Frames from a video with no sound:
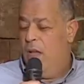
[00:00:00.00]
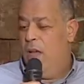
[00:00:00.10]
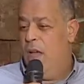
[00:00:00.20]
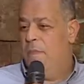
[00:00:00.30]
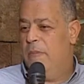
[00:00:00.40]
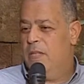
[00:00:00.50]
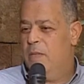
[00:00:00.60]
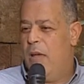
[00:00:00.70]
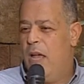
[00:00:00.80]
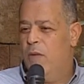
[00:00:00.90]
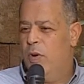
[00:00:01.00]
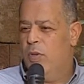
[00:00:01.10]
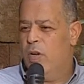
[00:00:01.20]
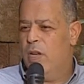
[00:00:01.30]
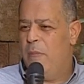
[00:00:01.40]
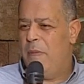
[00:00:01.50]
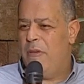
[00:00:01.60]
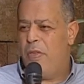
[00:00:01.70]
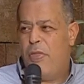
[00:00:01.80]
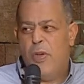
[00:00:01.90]
Mrs. Maha, we were talking
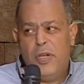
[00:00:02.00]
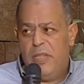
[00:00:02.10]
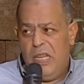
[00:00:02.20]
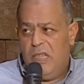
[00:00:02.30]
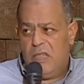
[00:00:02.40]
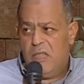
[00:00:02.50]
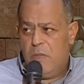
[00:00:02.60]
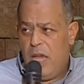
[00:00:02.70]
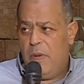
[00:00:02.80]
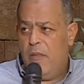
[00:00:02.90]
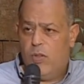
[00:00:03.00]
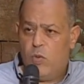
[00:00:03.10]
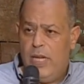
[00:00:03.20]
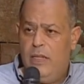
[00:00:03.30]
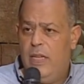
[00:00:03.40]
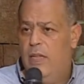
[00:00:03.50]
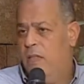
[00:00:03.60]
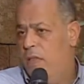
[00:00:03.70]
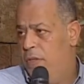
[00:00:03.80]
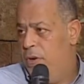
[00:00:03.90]
maybe the 30s, maybe the
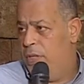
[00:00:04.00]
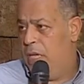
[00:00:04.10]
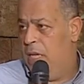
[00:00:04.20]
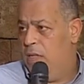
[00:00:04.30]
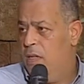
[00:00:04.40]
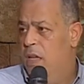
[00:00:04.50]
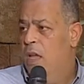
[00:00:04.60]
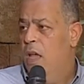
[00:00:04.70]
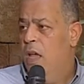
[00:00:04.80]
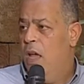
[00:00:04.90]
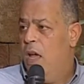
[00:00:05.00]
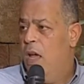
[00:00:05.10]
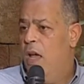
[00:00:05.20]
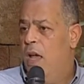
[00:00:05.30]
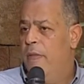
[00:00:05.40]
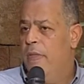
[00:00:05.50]
20s, the 30s, and